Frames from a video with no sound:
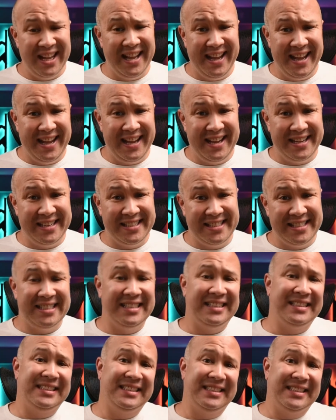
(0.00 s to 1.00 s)
And
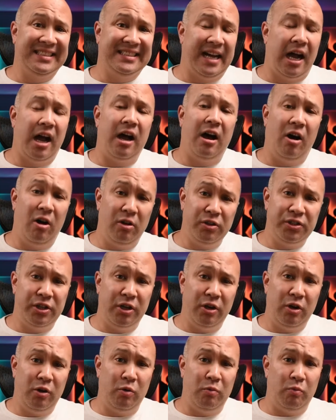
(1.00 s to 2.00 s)

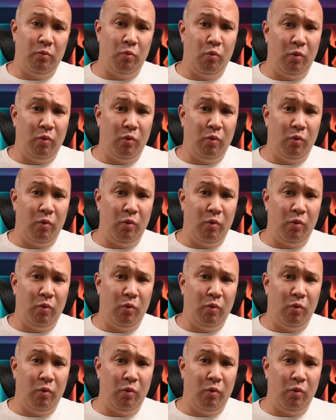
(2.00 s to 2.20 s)
also,